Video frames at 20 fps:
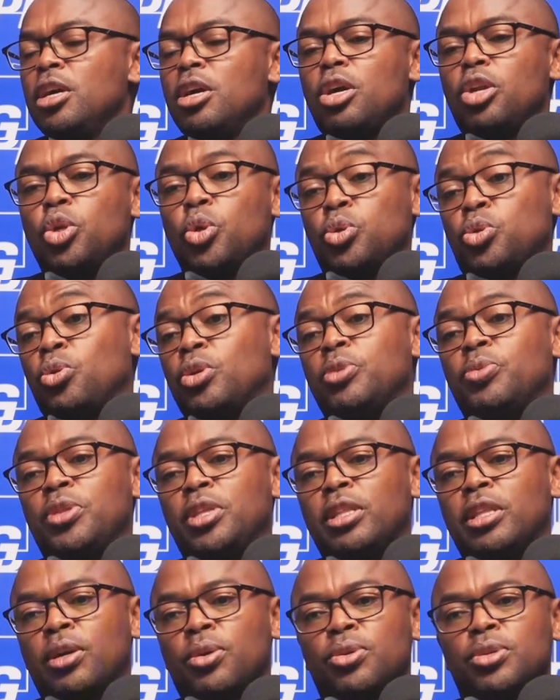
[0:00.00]
Not only
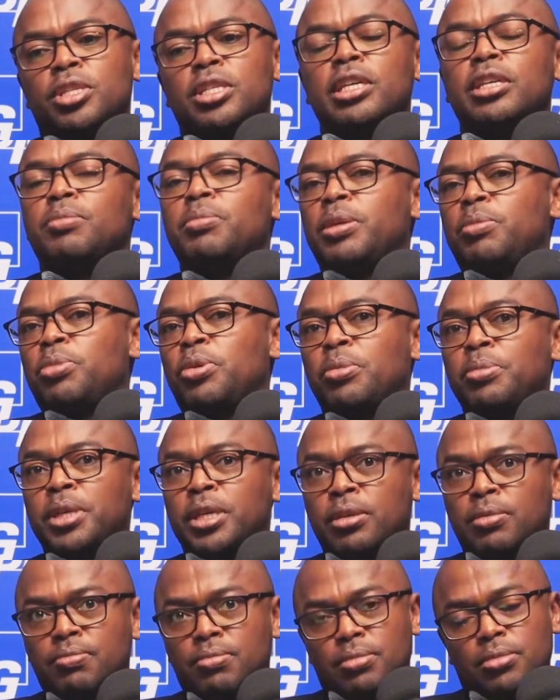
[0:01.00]
within the continent, but
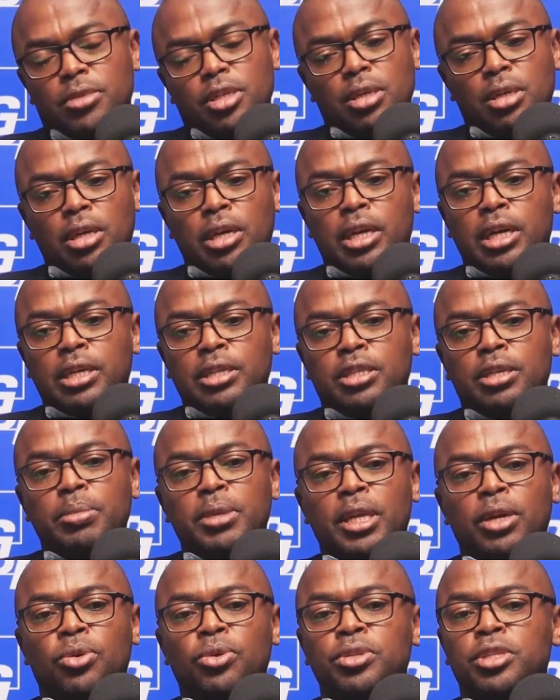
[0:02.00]
probably
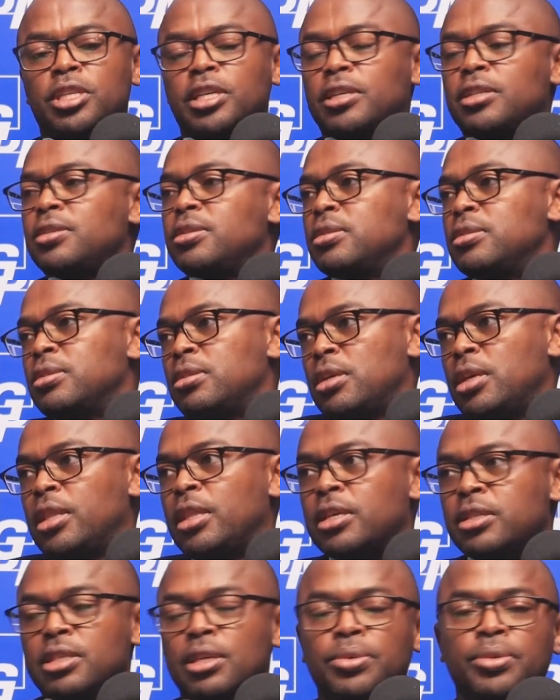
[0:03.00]
similar context in
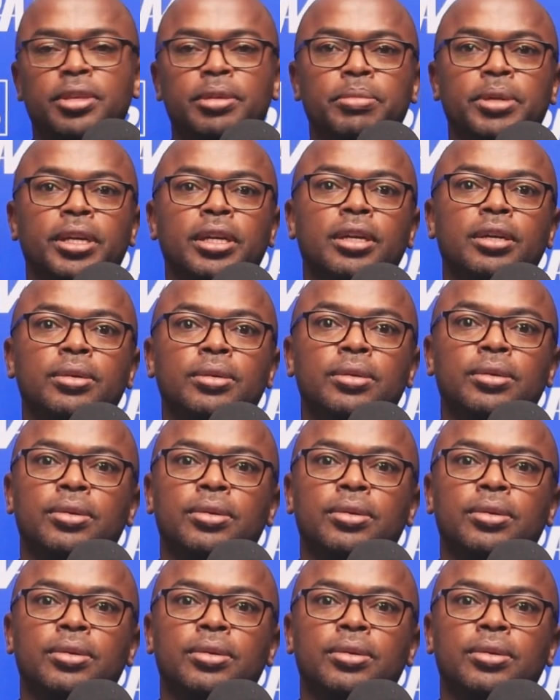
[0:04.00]
either South America